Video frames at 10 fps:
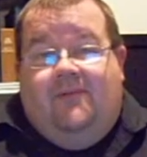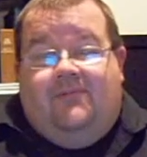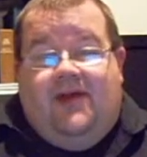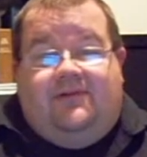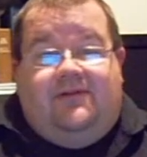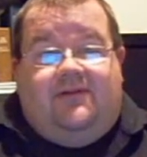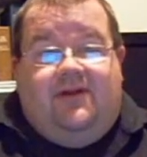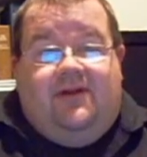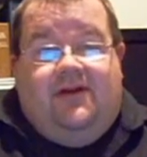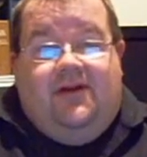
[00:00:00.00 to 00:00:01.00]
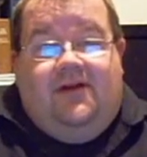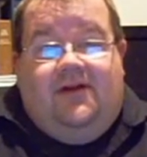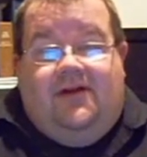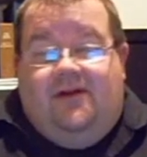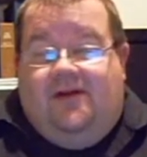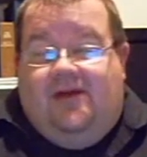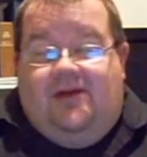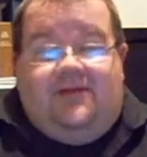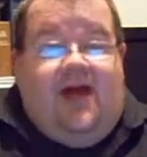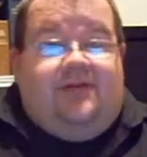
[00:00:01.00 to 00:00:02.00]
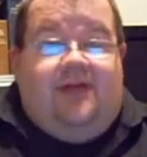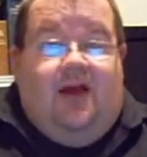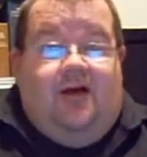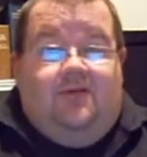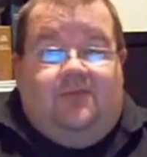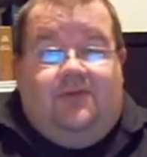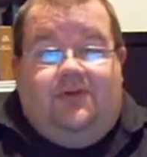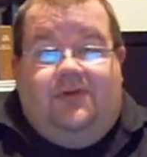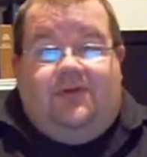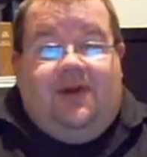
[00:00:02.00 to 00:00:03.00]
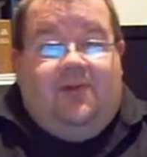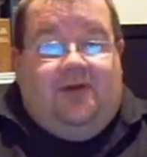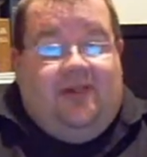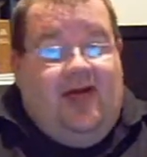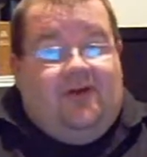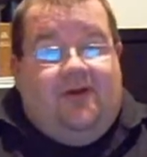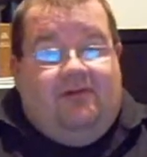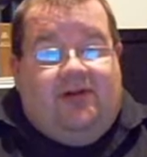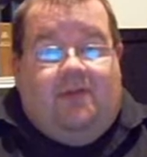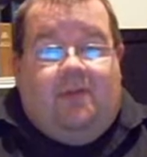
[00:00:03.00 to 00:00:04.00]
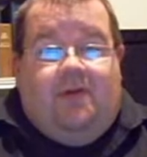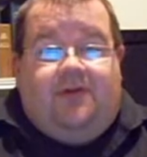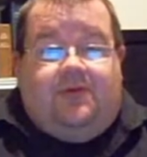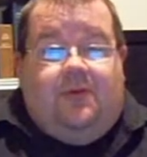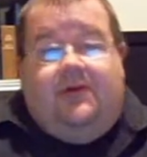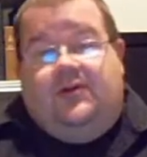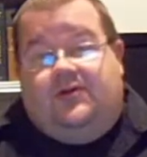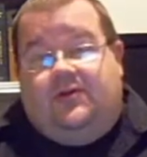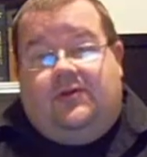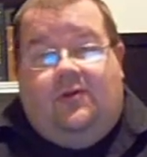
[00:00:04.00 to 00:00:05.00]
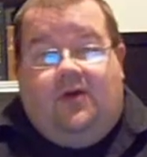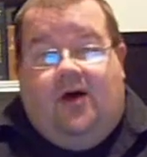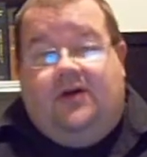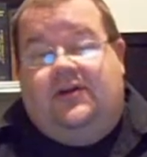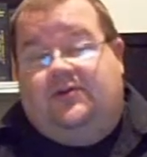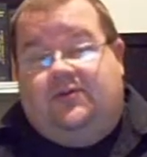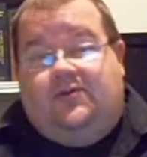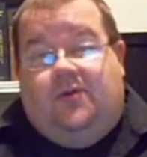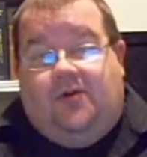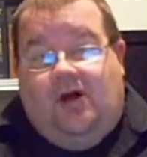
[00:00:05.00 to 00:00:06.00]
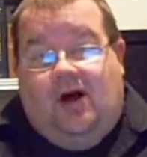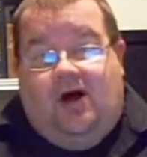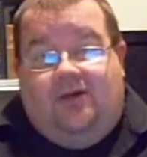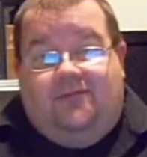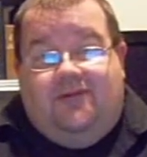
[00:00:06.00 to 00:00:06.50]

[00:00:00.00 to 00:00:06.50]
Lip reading: Basically, he's out there with you sending him a letter every couple months going, here's what's going on, here's what's going on.